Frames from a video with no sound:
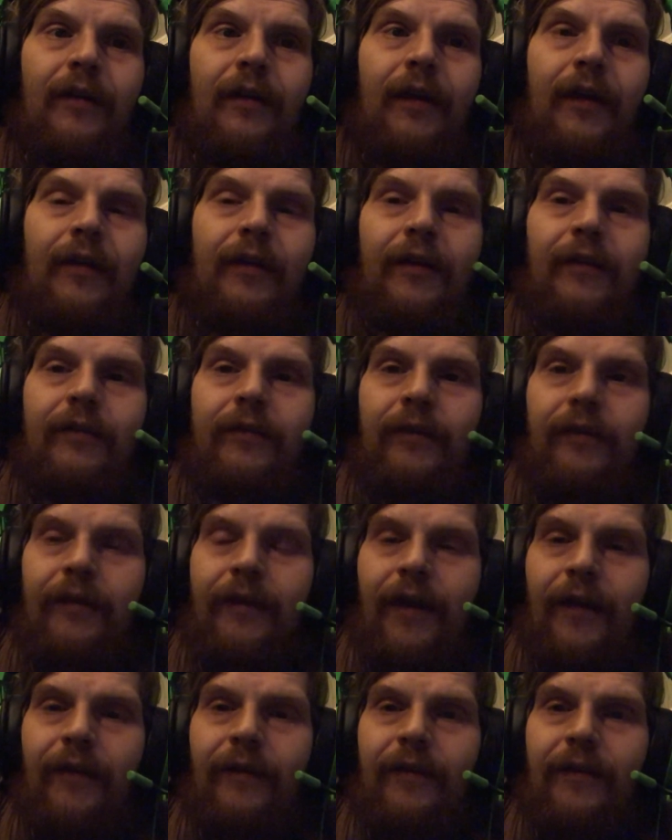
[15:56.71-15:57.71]
in a
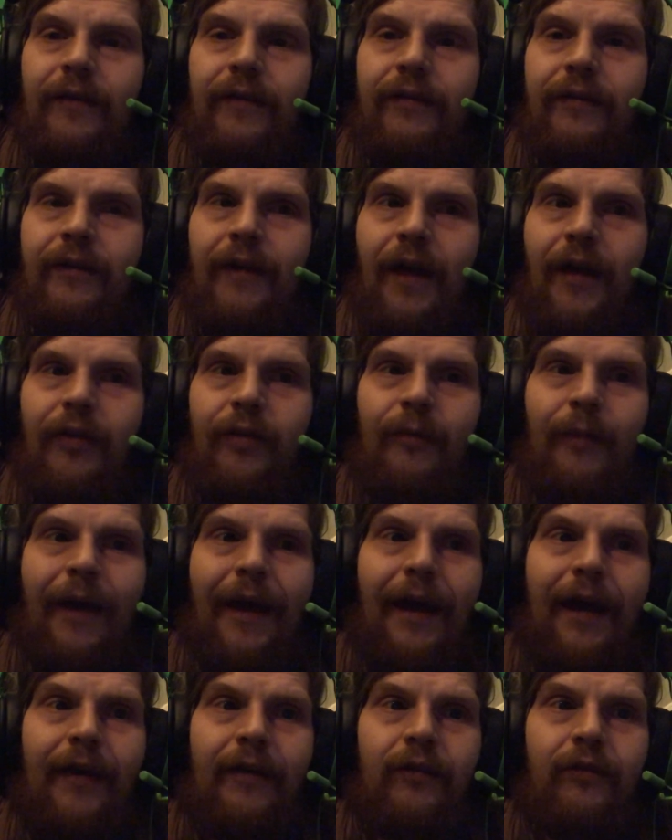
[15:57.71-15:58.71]
Texas death
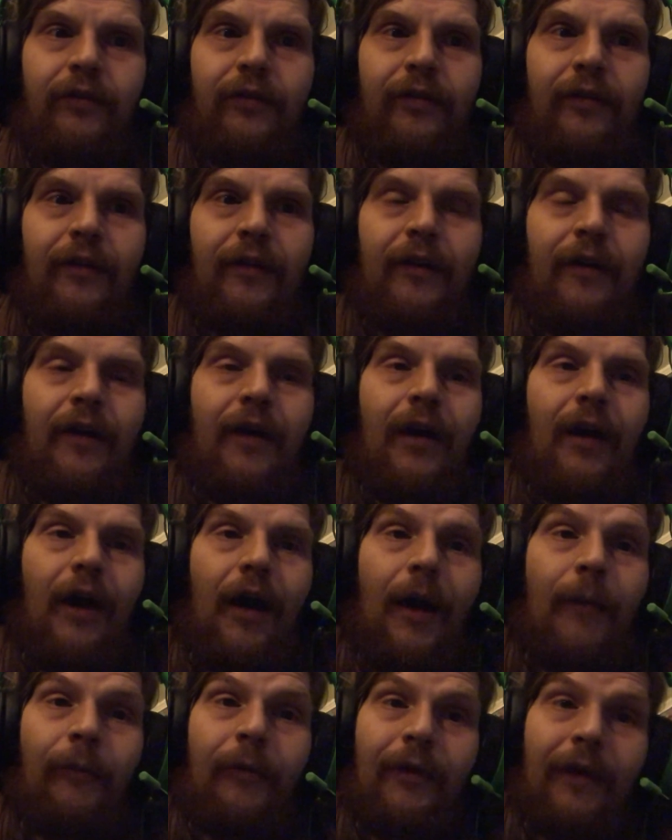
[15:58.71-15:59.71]
match.
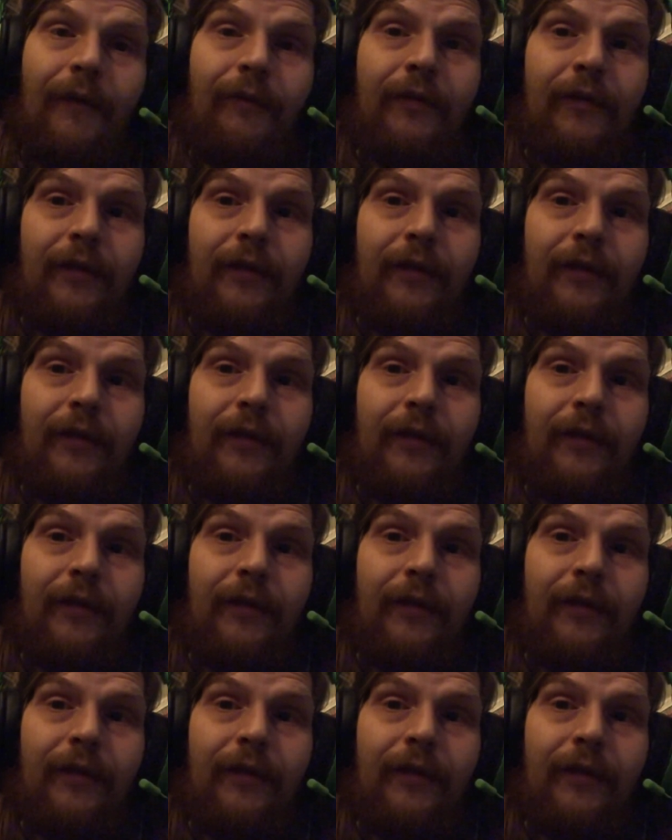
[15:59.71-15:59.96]
I'm going to have to